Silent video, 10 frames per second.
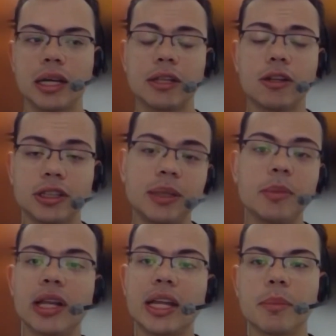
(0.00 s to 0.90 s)
not
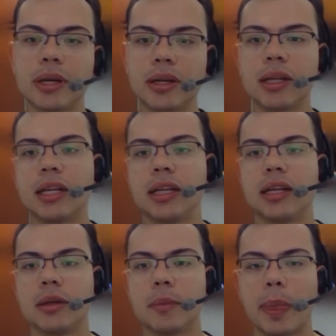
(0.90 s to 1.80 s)
simulating, but
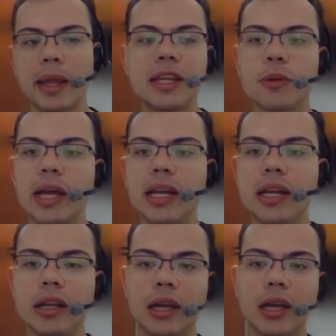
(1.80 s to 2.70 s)

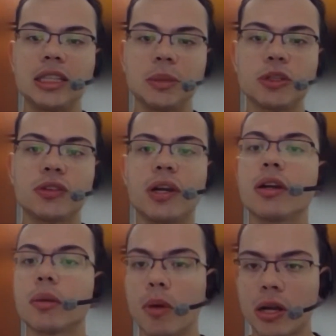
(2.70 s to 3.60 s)
integrating
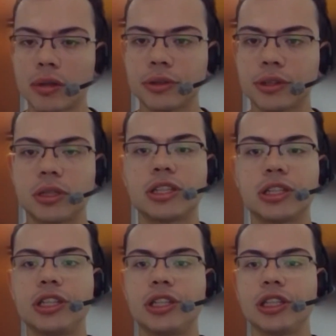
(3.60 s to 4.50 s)
atmospheric models
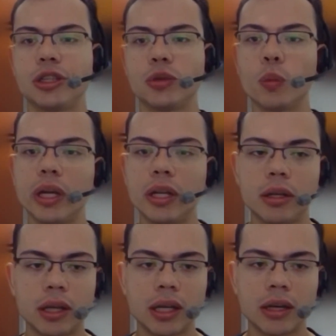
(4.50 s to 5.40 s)
such as
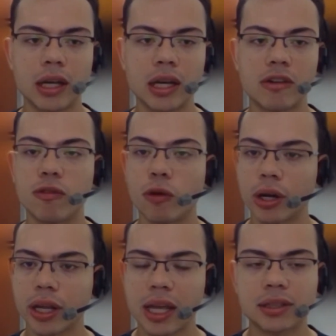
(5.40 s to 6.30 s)
wind
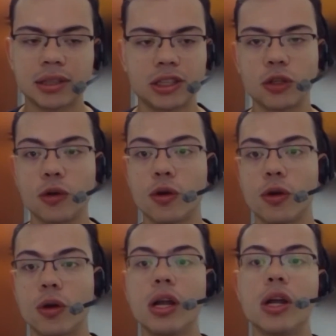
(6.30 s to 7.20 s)
forecasts
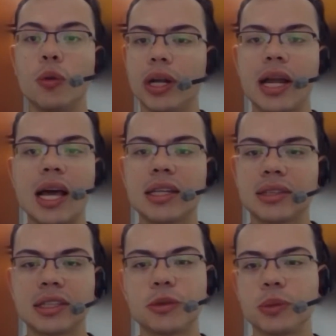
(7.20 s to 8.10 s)
or
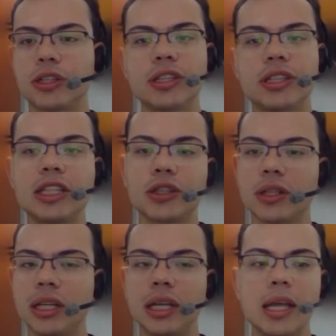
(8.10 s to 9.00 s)
reanalysis, which are
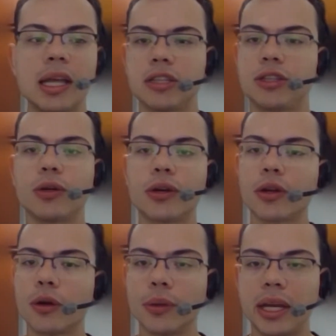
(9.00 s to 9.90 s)
essentially
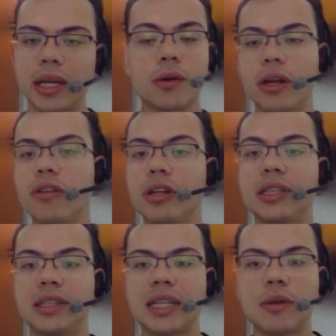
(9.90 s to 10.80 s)
historical data, or even
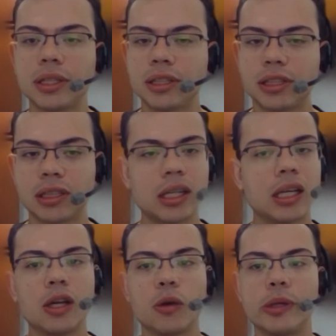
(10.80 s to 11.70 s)
soundings,
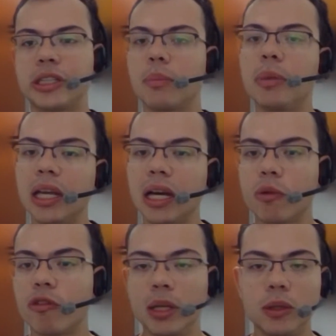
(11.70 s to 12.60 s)
which can be done
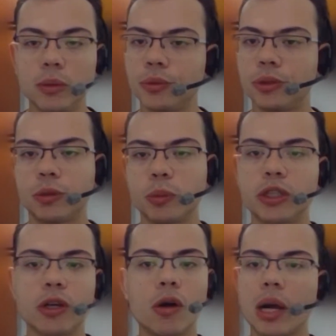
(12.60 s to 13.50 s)
with balloons,
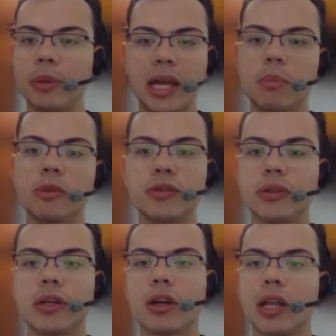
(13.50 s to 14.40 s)
which go up in the atmosphere
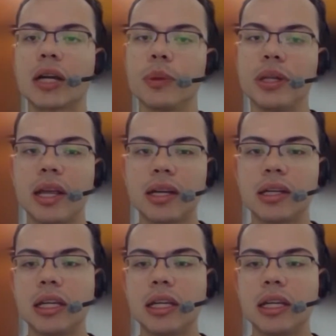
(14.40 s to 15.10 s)
and collect wind data.